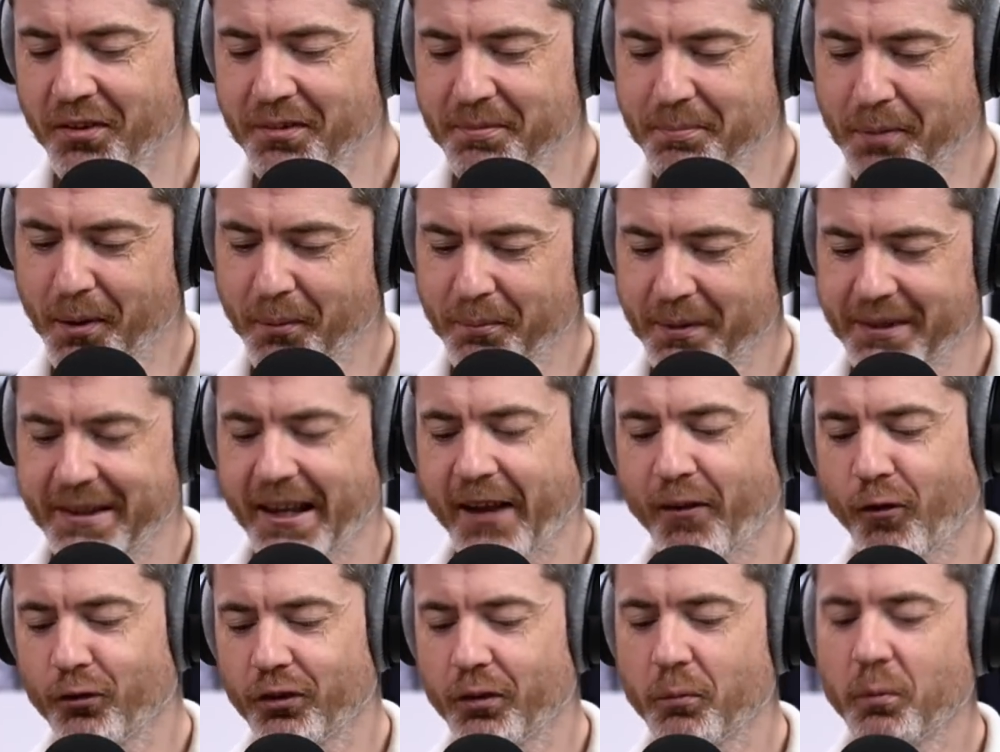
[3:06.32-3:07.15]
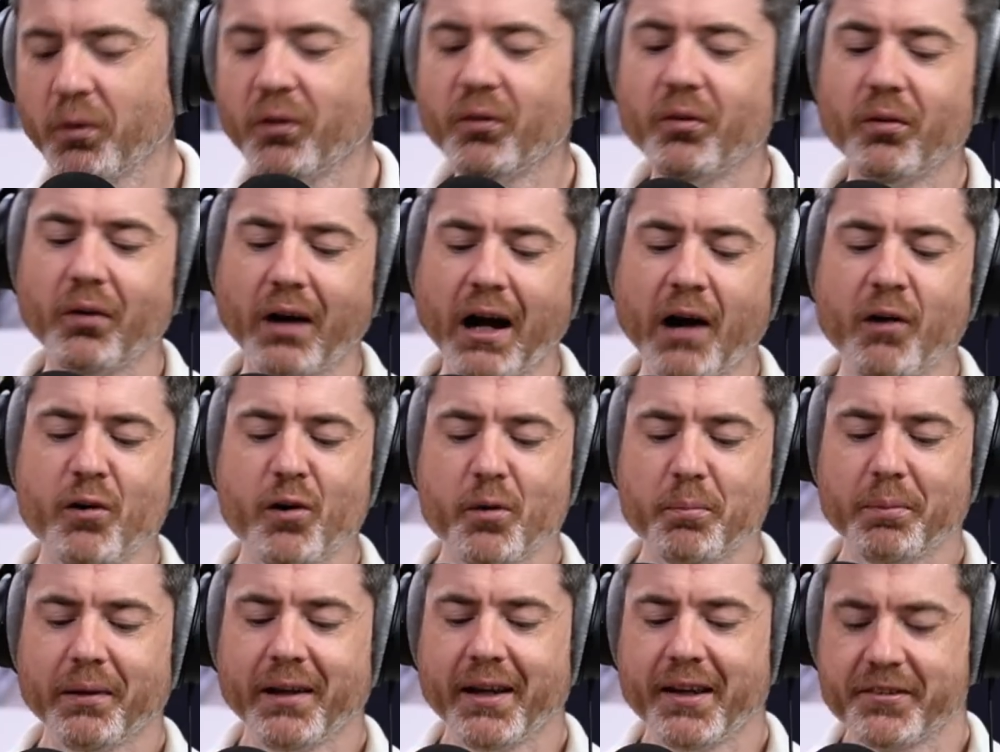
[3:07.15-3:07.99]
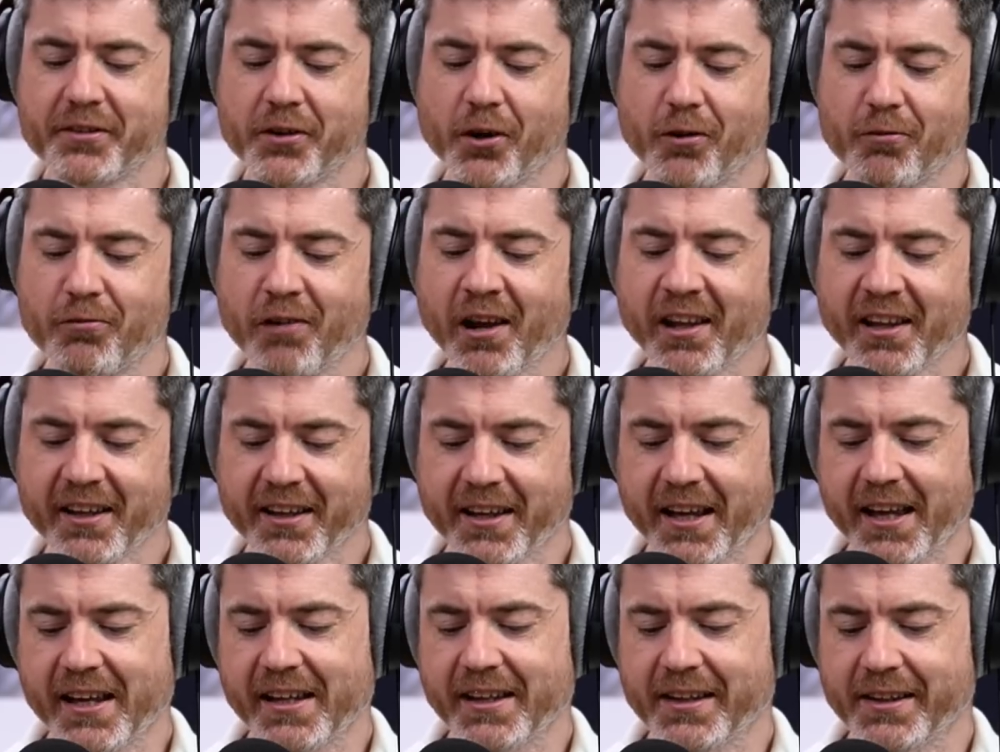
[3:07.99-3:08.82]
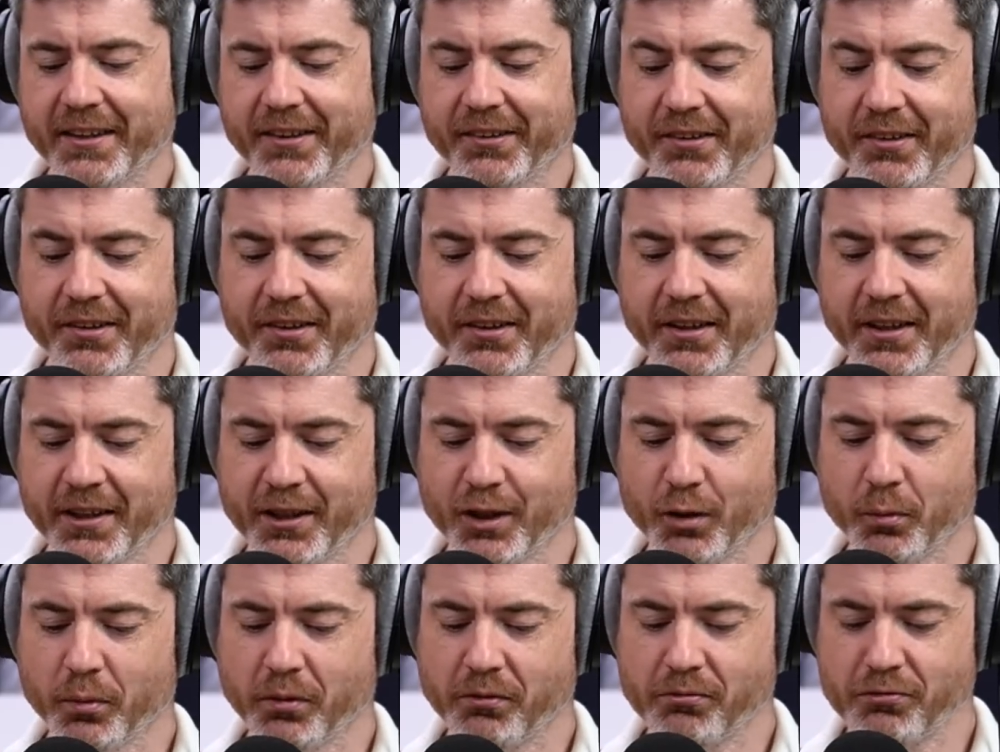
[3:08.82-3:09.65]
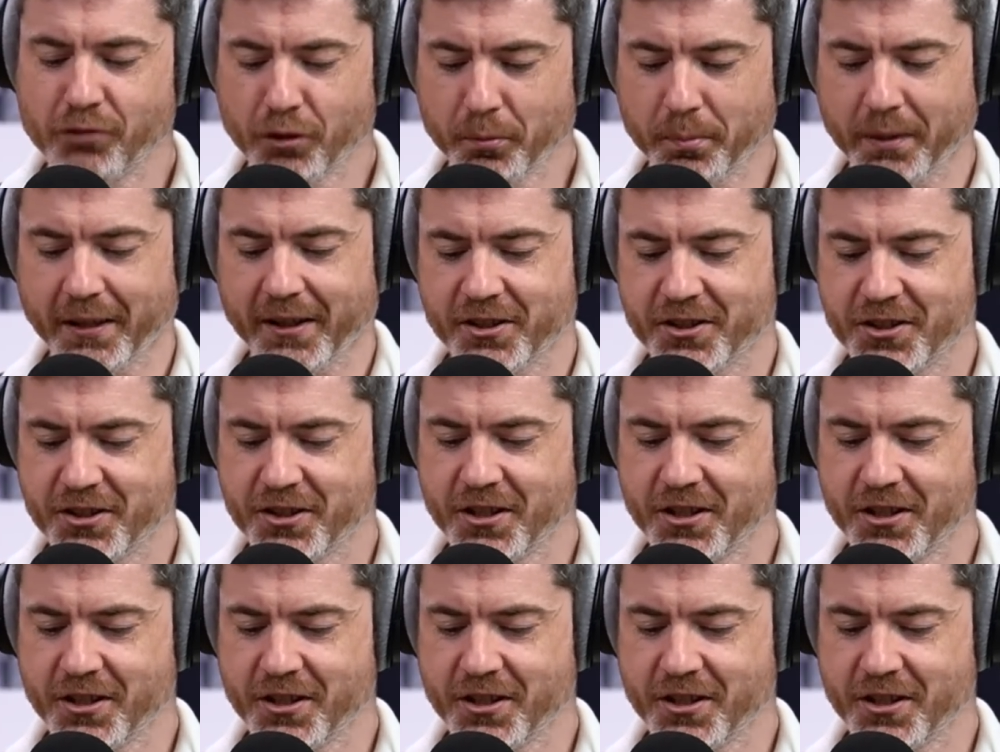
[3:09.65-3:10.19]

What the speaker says: What's Bobby Dekel? Well, our players got relegated and they were rubbish.